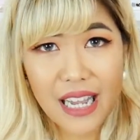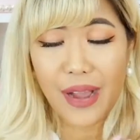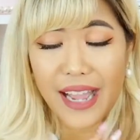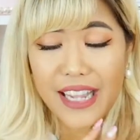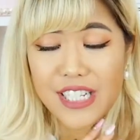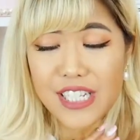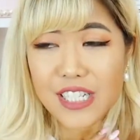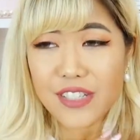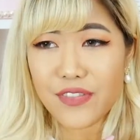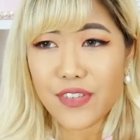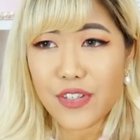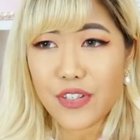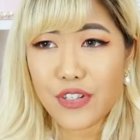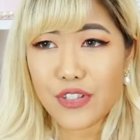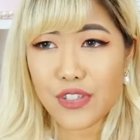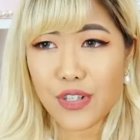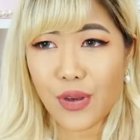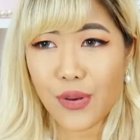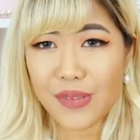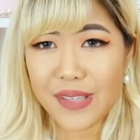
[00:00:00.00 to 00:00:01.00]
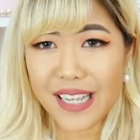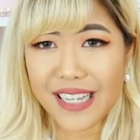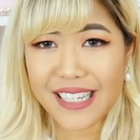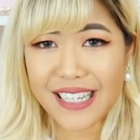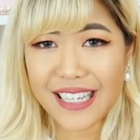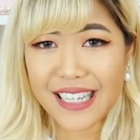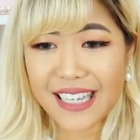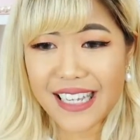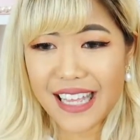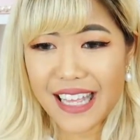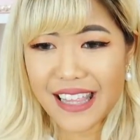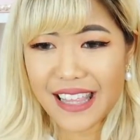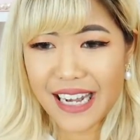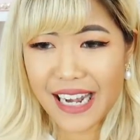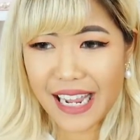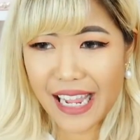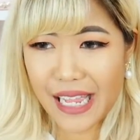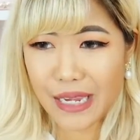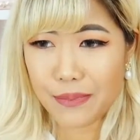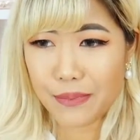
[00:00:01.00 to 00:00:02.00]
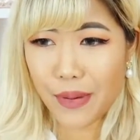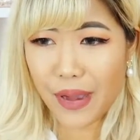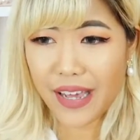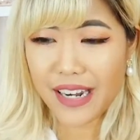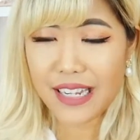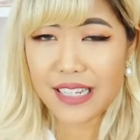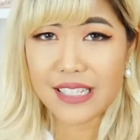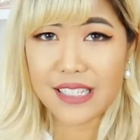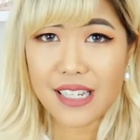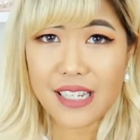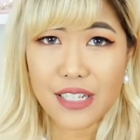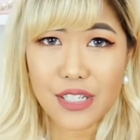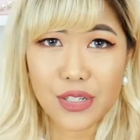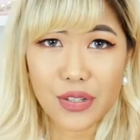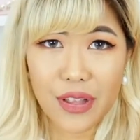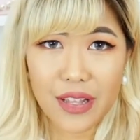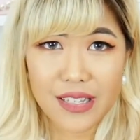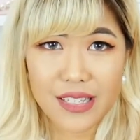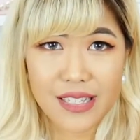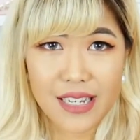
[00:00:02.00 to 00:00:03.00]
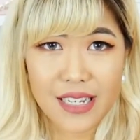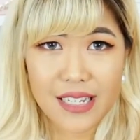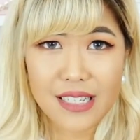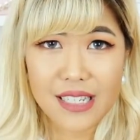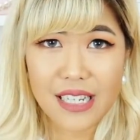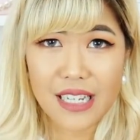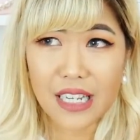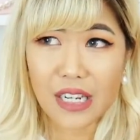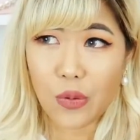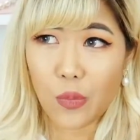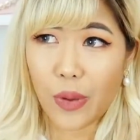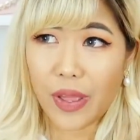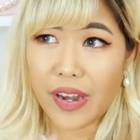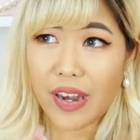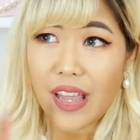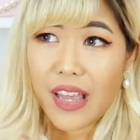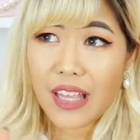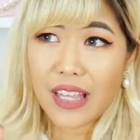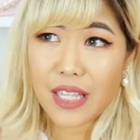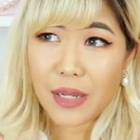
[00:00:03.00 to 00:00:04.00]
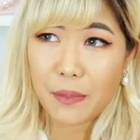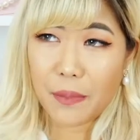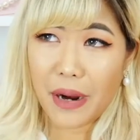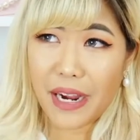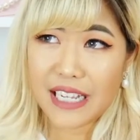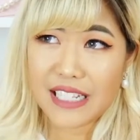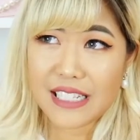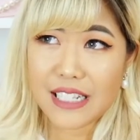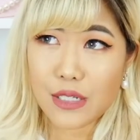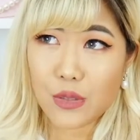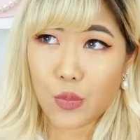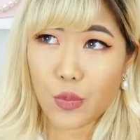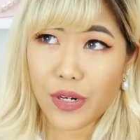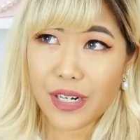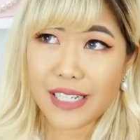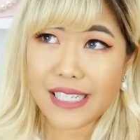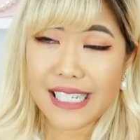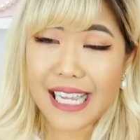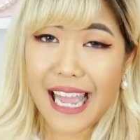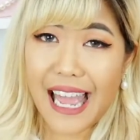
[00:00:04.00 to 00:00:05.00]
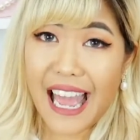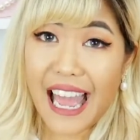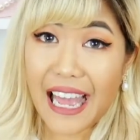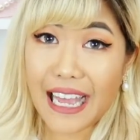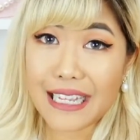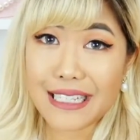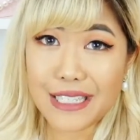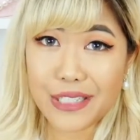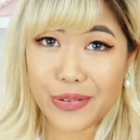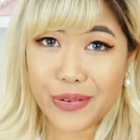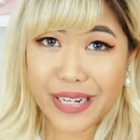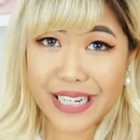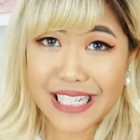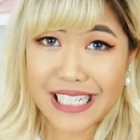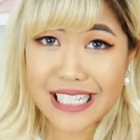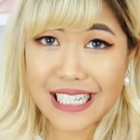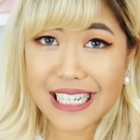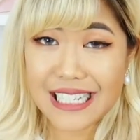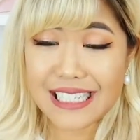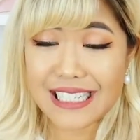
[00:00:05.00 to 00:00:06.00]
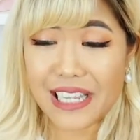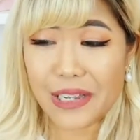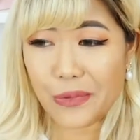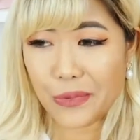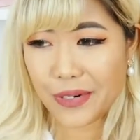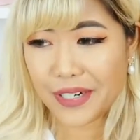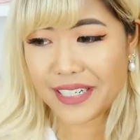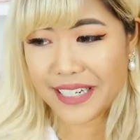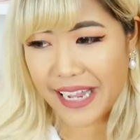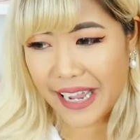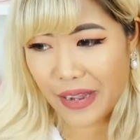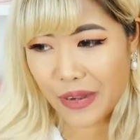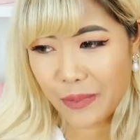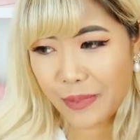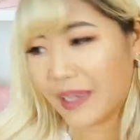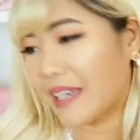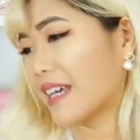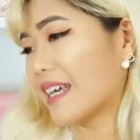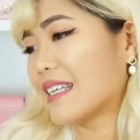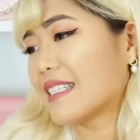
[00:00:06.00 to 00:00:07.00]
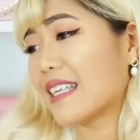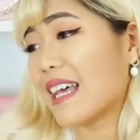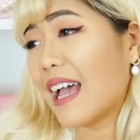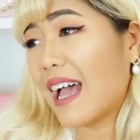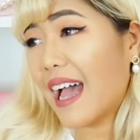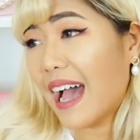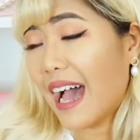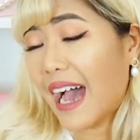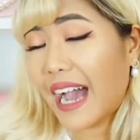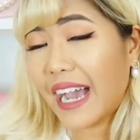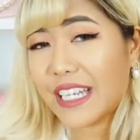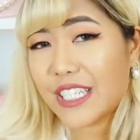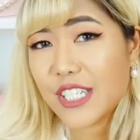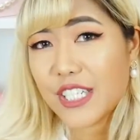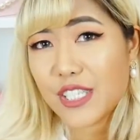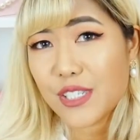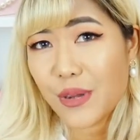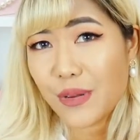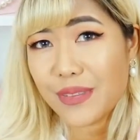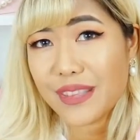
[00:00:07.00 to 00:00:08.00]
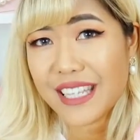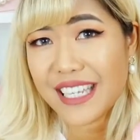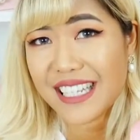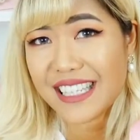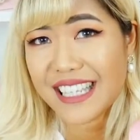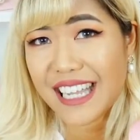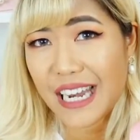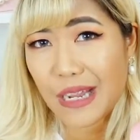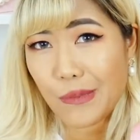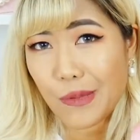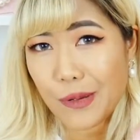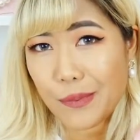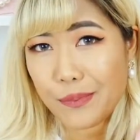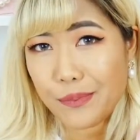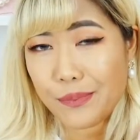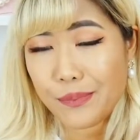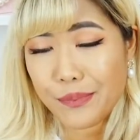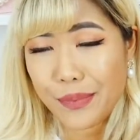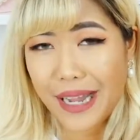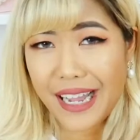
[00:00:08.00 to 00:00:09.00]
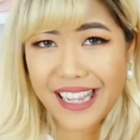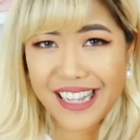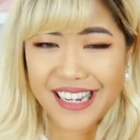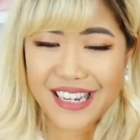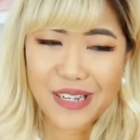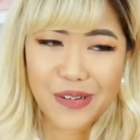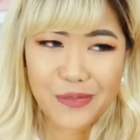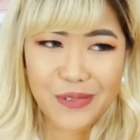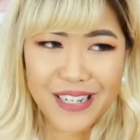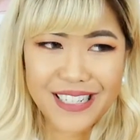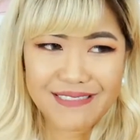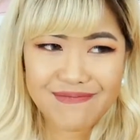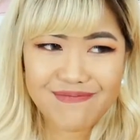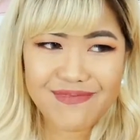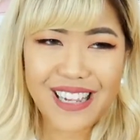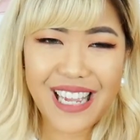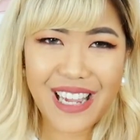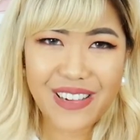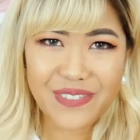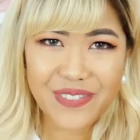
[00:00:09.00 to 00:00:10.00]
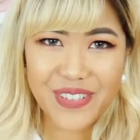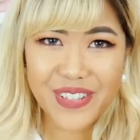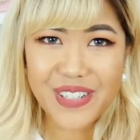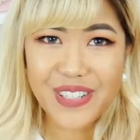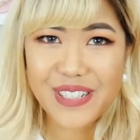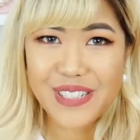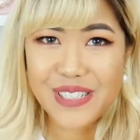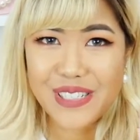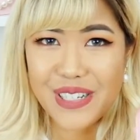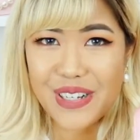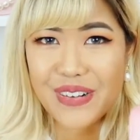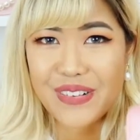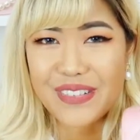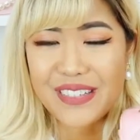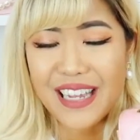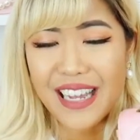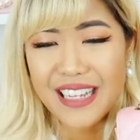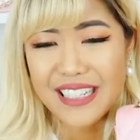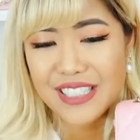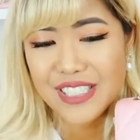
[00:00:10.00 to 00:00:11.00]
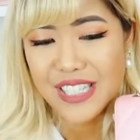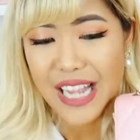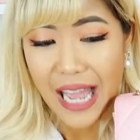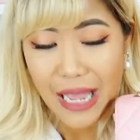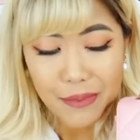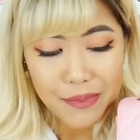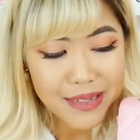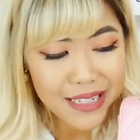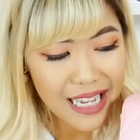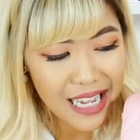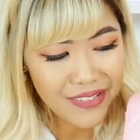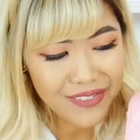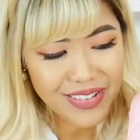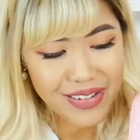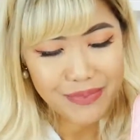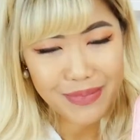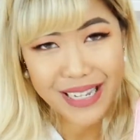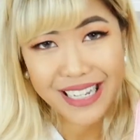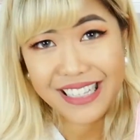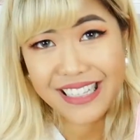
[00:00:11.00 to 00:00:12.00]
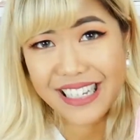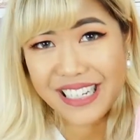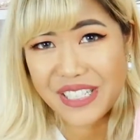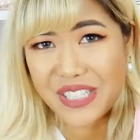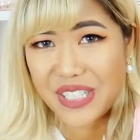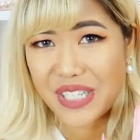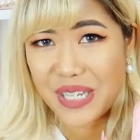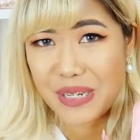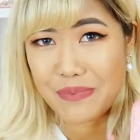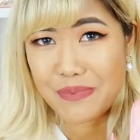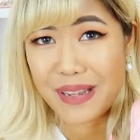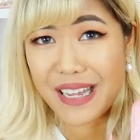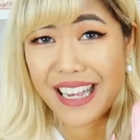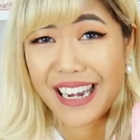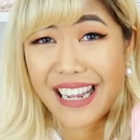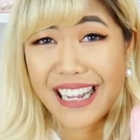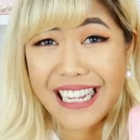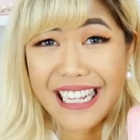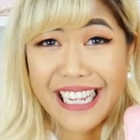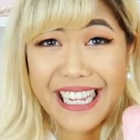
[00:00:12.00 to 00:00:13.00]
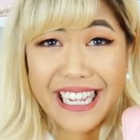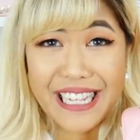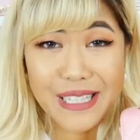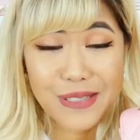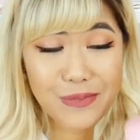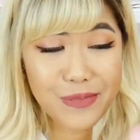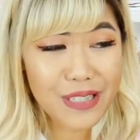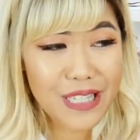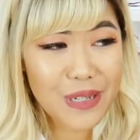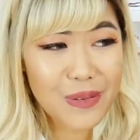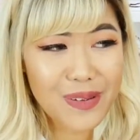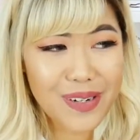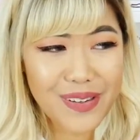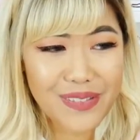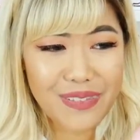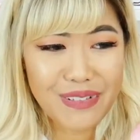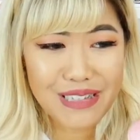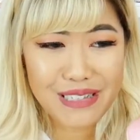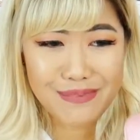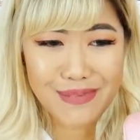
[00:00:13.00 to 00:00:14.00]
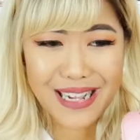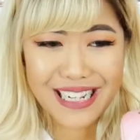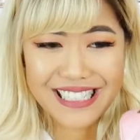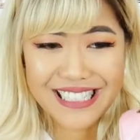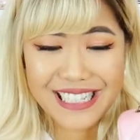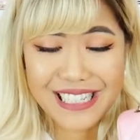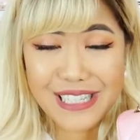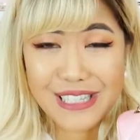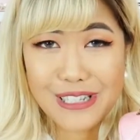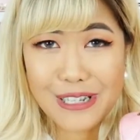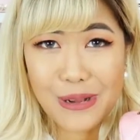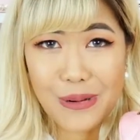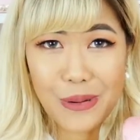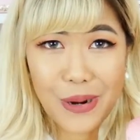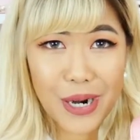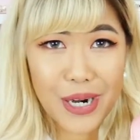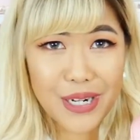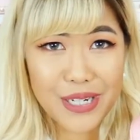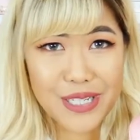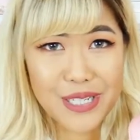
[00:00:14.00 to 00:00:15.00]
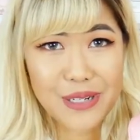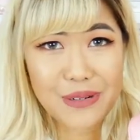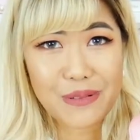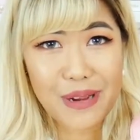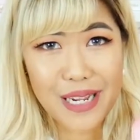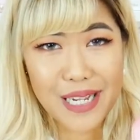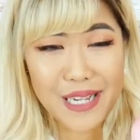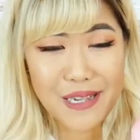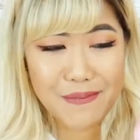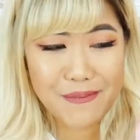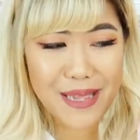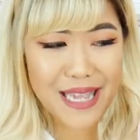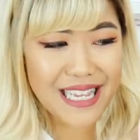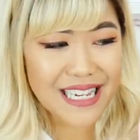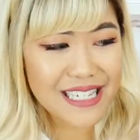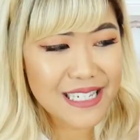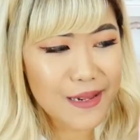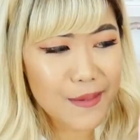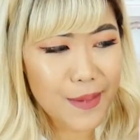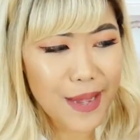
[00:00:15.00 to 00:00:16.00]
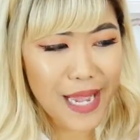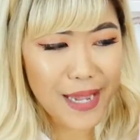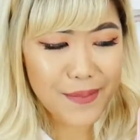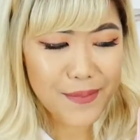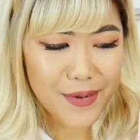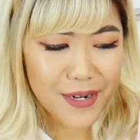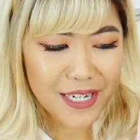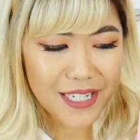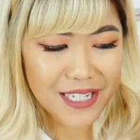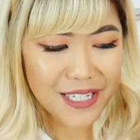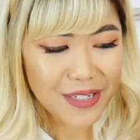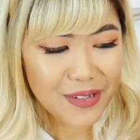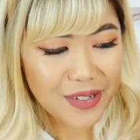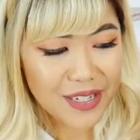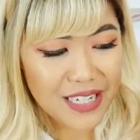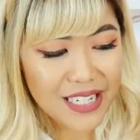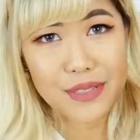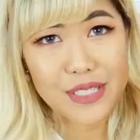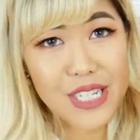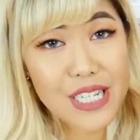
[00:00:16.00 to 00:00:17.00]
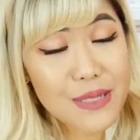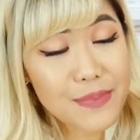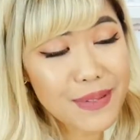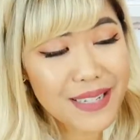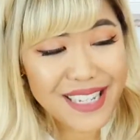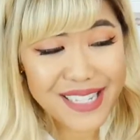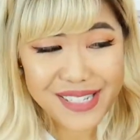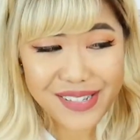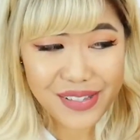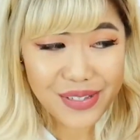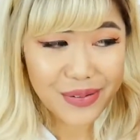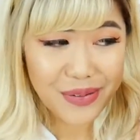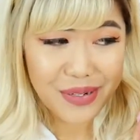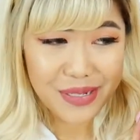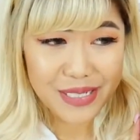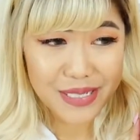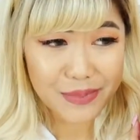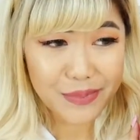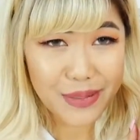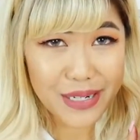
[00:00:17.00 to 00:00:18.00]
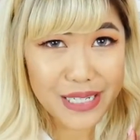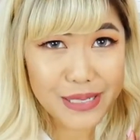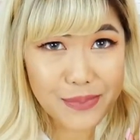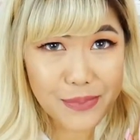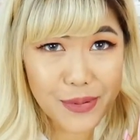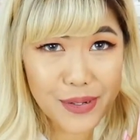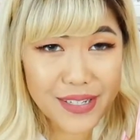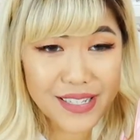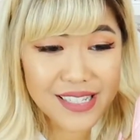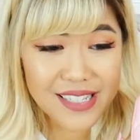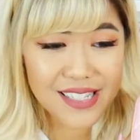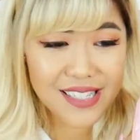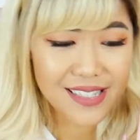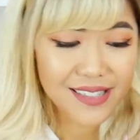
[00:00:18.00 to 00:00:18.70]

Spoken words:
I just feel so lucky that I had bought it in 2019 when the prices weren't as crazy as they were now, because I just don't think that I would buy a new one ever. So yeah, happy to have it in my collection, but it's really one of those bags that's so hard to recommend to buy brand new just because of the crazy price point.